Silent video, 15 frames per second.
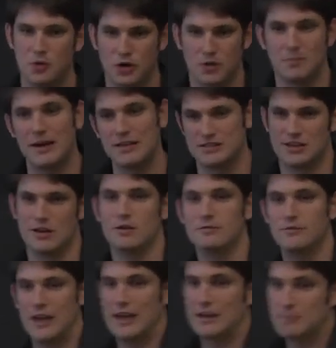putting
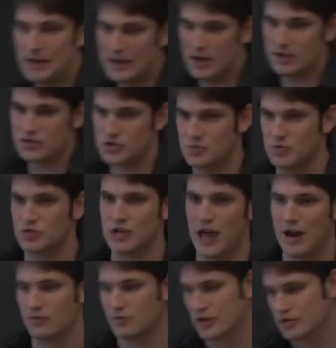myself and my customers
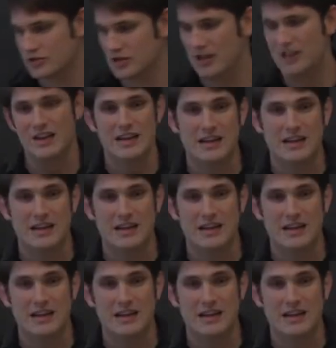at risk?